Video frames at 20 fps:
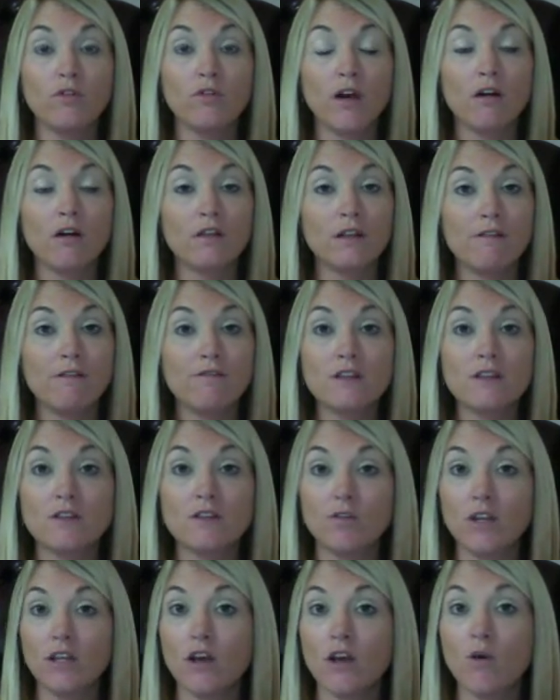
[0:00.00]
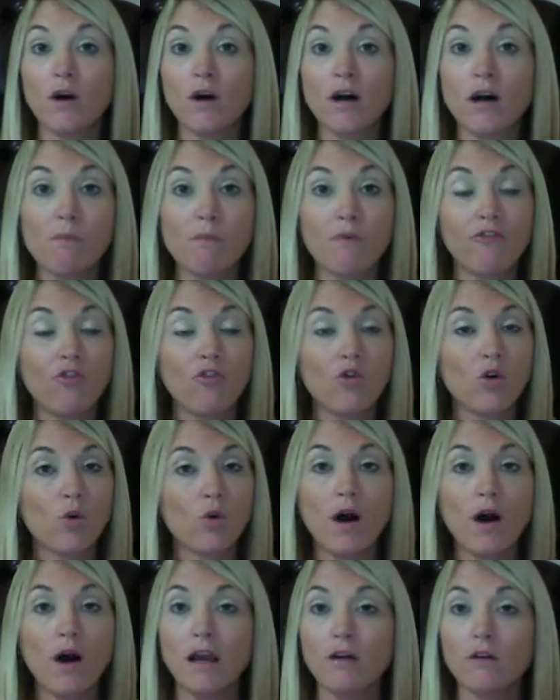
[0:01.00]
I'll leave this video up for a
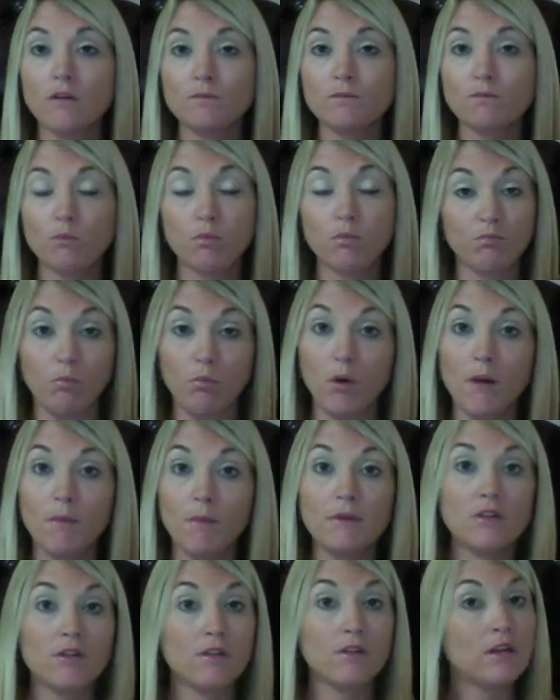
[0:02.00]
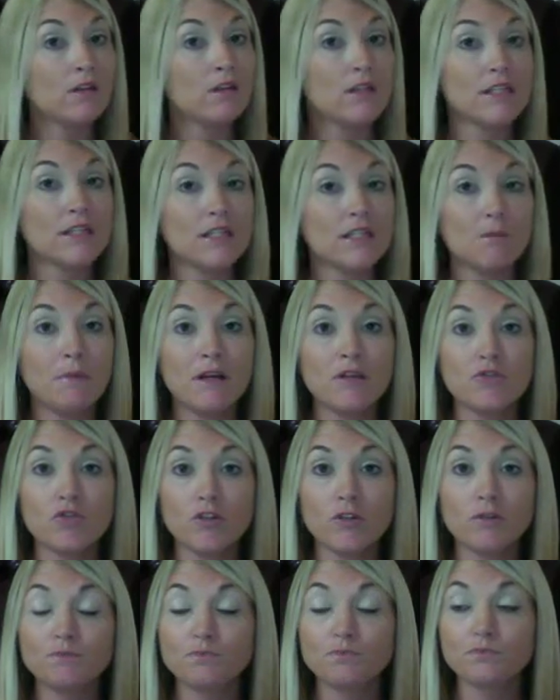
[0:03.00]
while, probably till the end of the
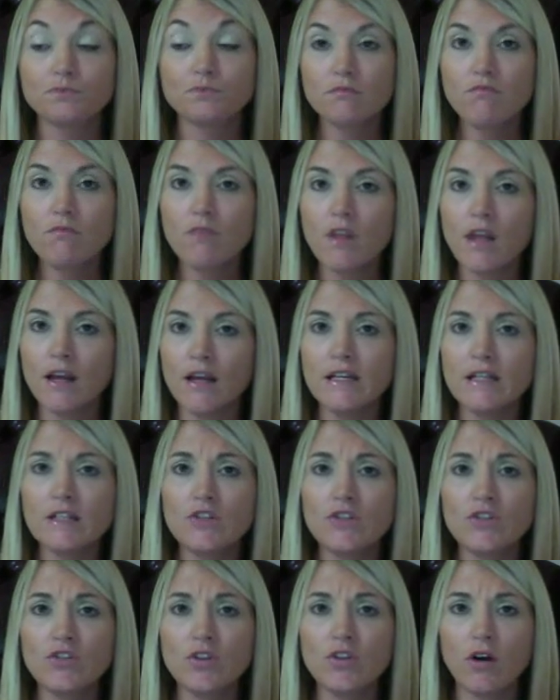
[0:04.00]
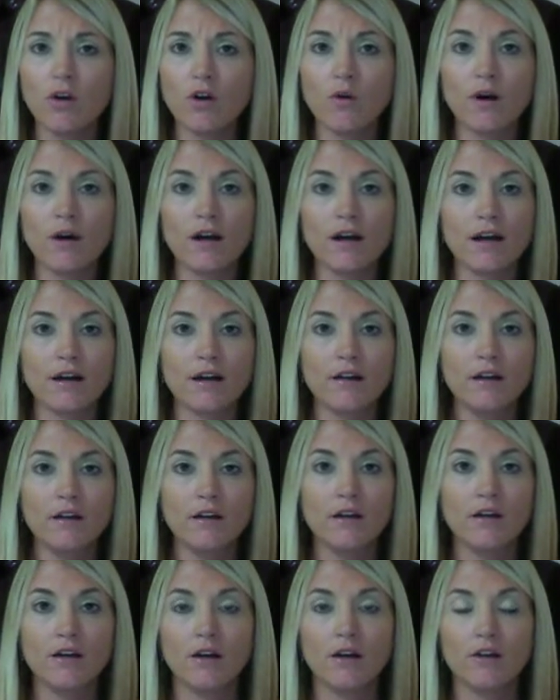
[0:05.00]
semester, and so
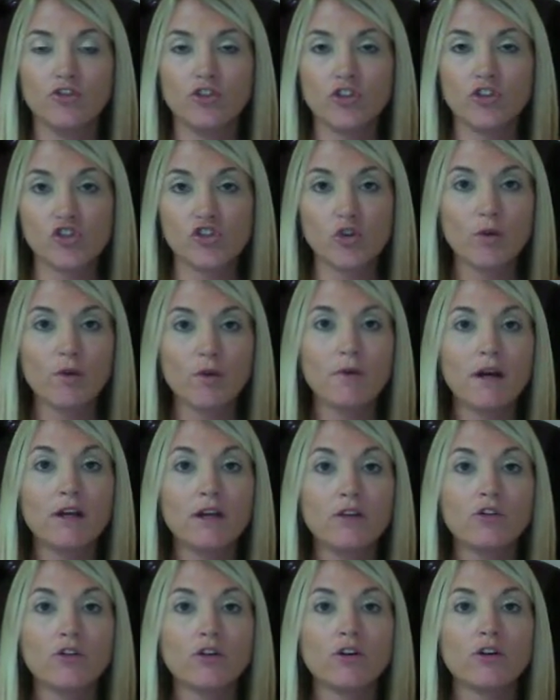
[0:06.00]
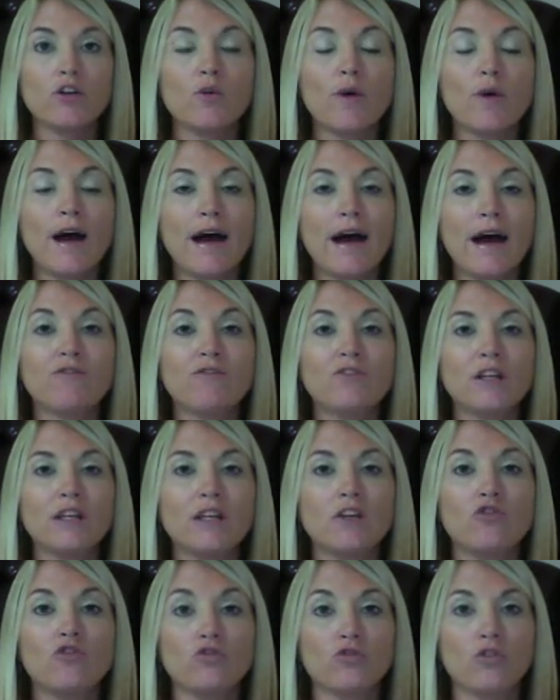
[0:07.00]
just a reminder, you have to
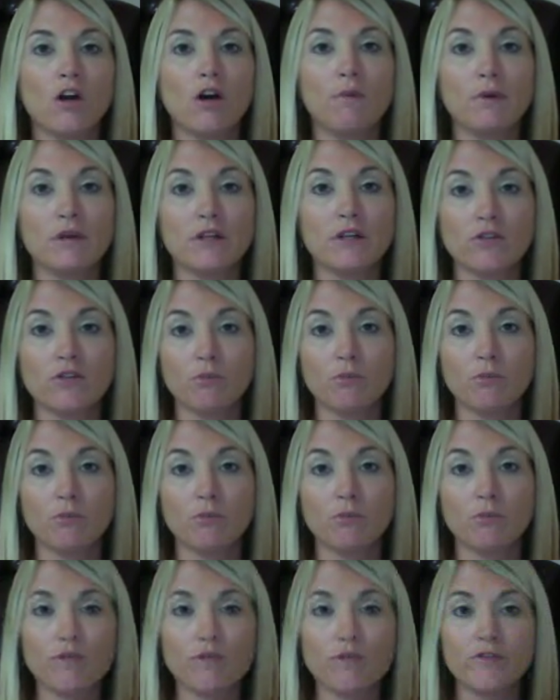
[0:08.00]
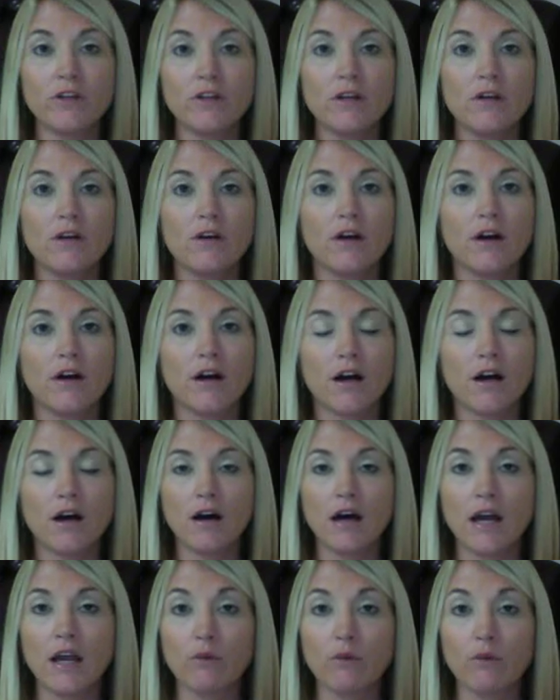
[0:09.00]
get your topics approved.
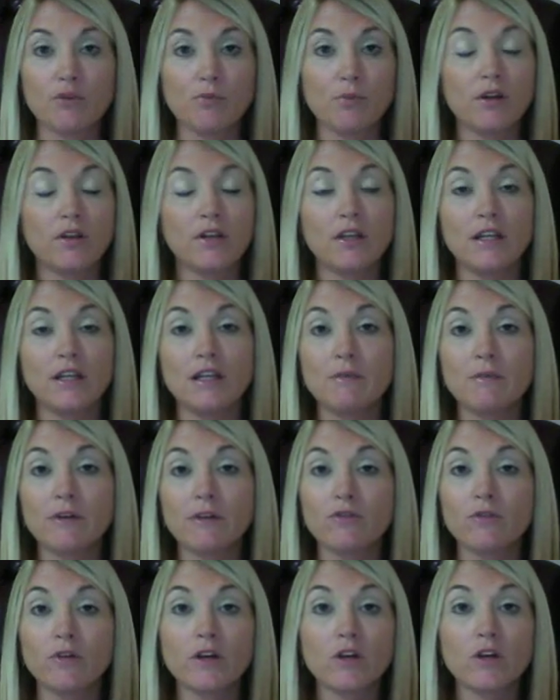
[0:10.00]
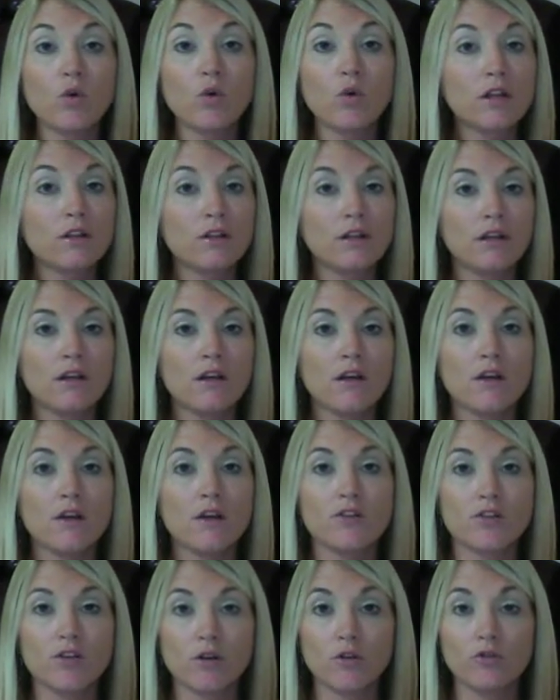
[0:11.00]
I respond to emails very quickly,
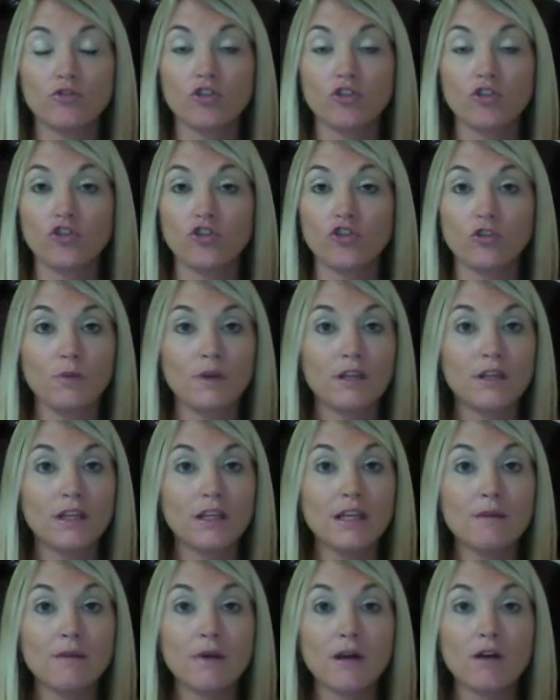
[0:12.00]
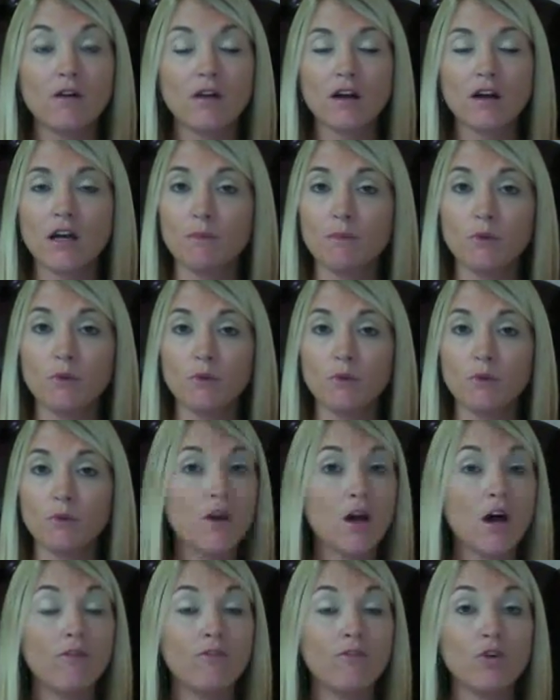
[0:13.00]
so just shoot me an email. A couple
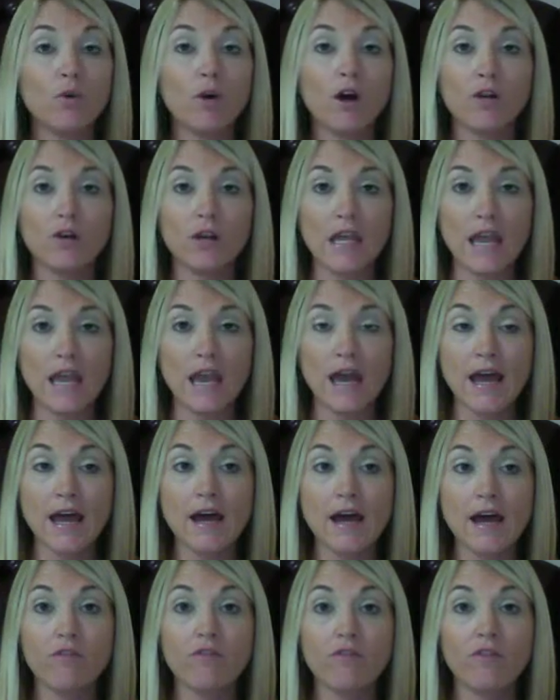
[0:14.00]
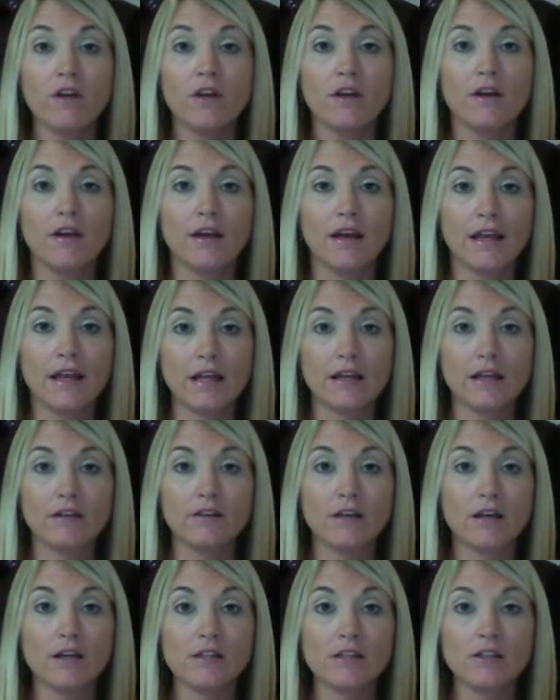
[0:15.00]
of you already have, and
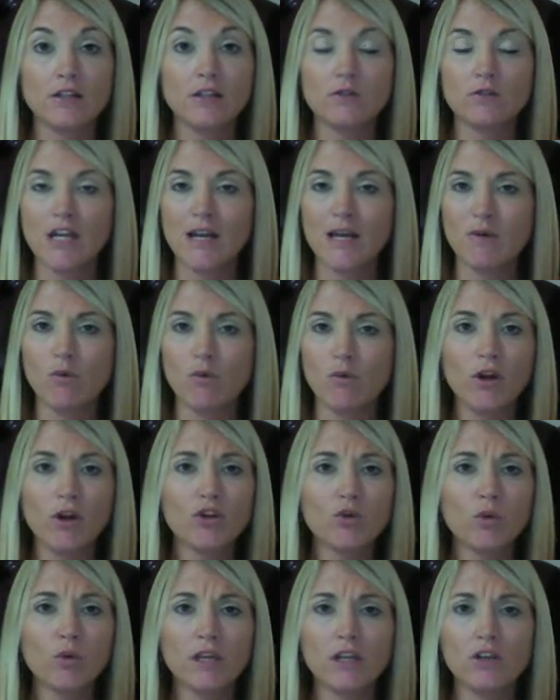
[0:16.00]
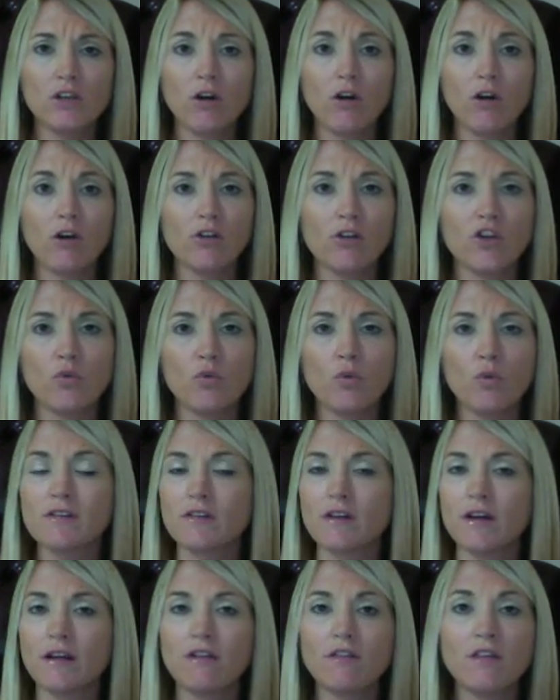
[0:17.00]
tell me what you're wanting to argue. What
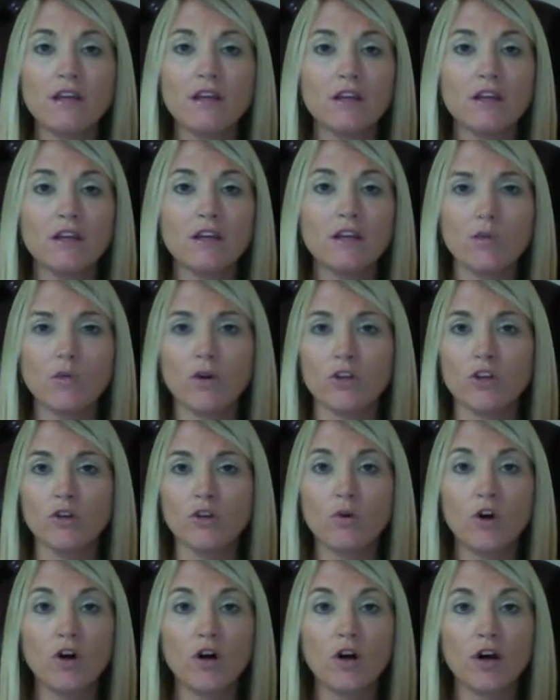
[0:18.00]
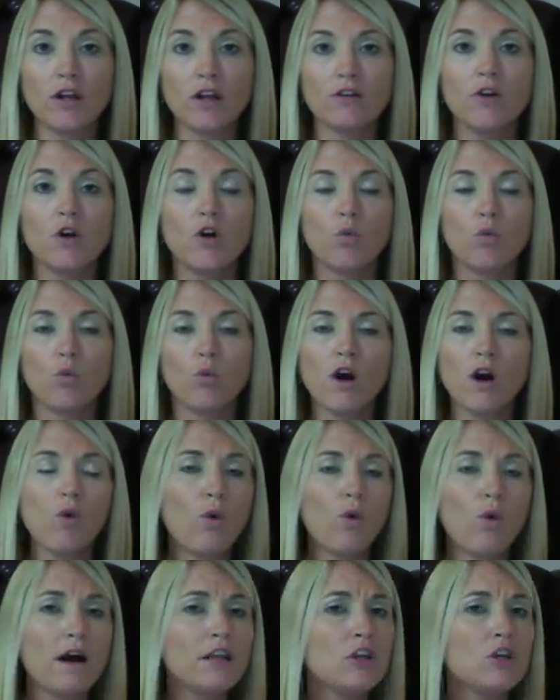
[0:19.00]
side of the issue are you on?
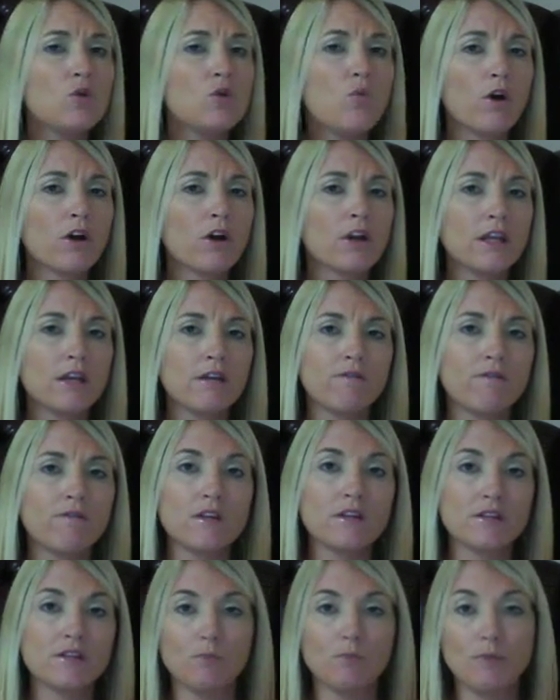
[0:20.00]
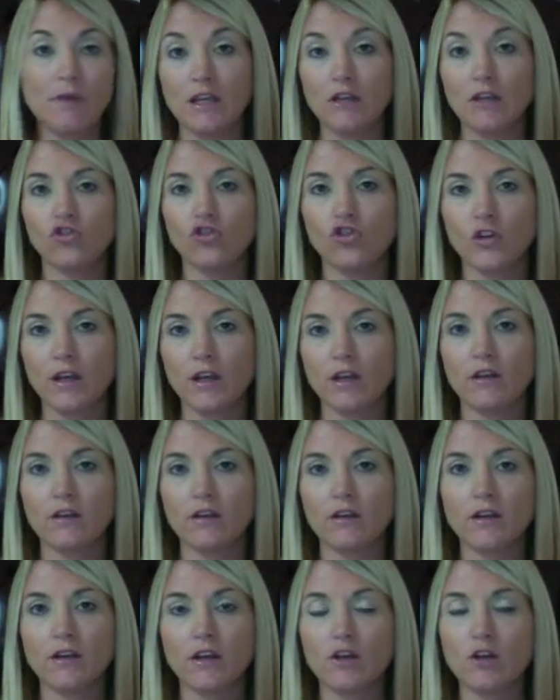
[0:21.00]
Why do you want to give this speech?
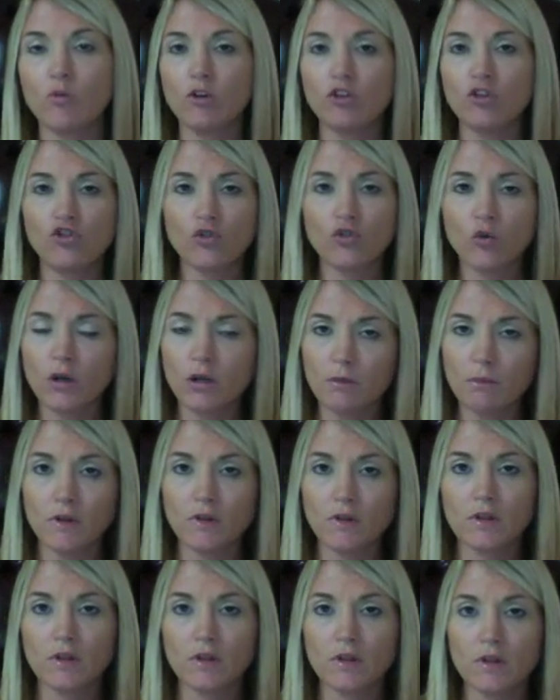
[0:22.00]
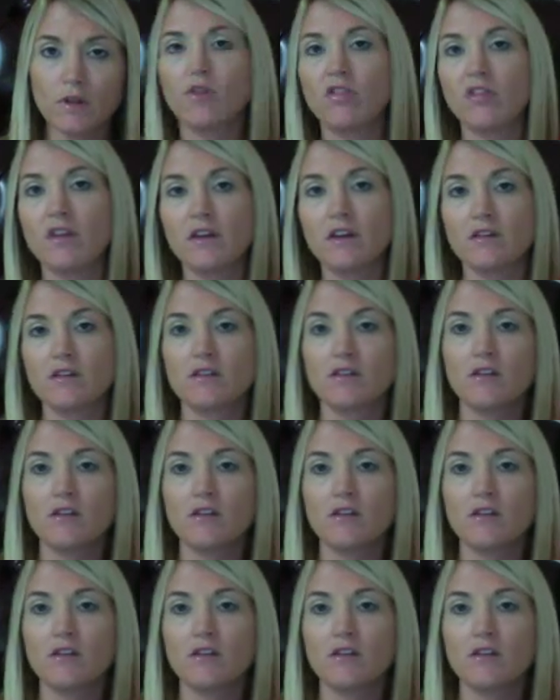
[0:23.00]
And what's your credibility with this?